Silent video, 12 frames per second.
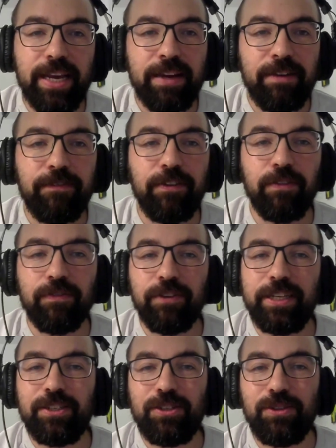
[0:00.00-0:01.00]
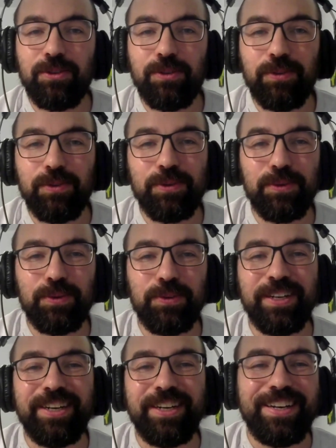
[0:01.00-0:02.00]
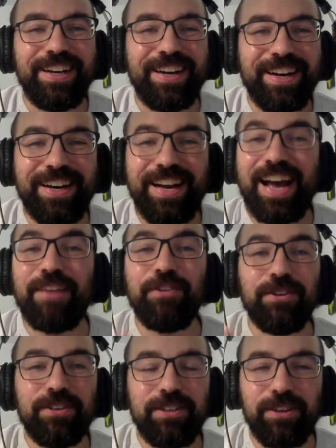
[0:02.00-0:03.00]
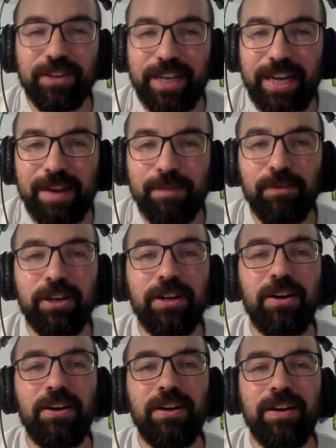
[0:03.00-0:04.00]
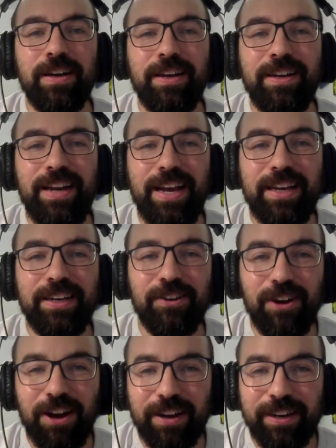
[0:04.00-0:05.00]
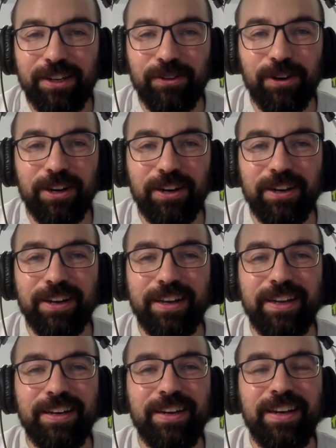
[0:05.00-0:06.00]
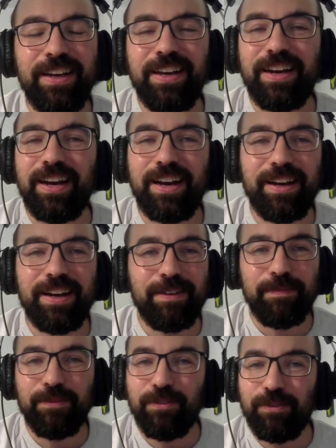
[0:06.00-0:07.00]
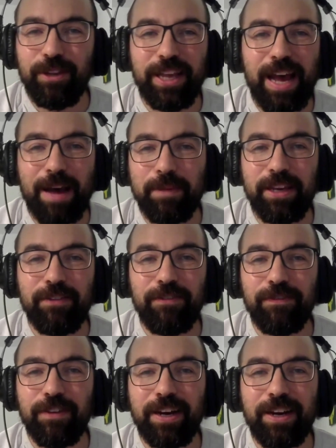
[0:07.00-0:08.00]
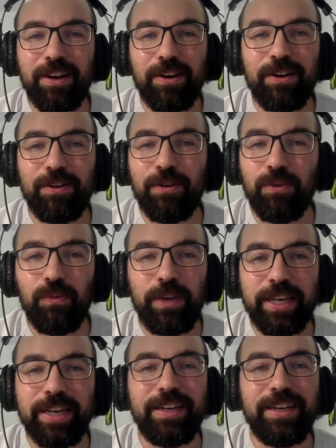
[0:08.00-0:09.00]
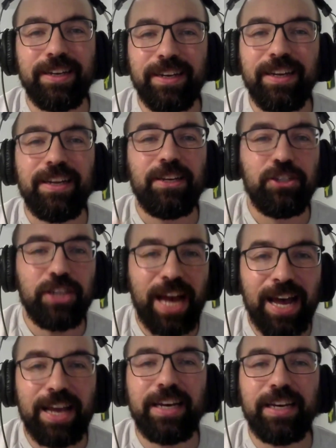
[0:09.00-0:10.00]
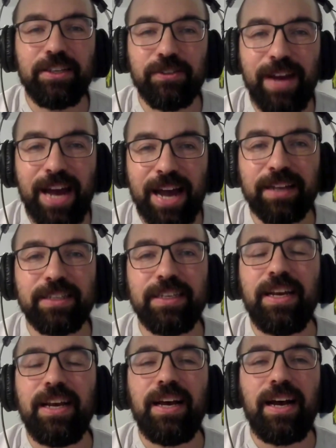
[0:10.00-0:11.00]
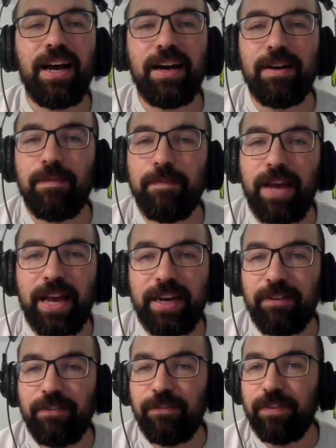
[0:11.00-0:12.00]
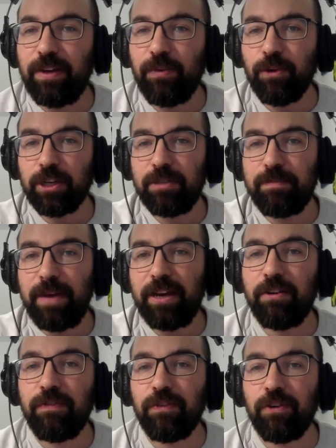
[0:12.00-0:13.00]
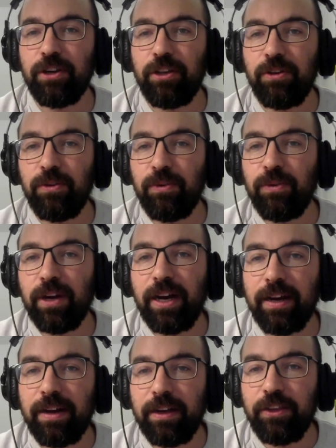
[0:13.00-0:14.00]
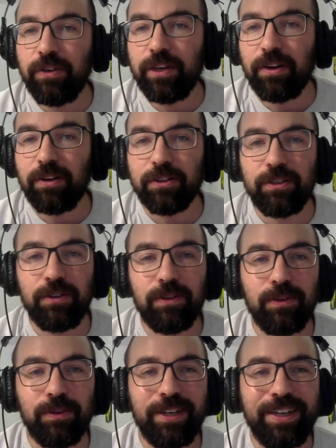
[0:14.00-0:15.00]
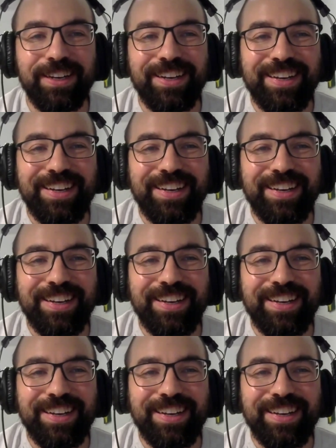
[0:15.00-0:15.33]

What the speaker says: you can, feel free to have your camera on and your audio on. Really happy if we can chat and interact. And if it works better for you, you can also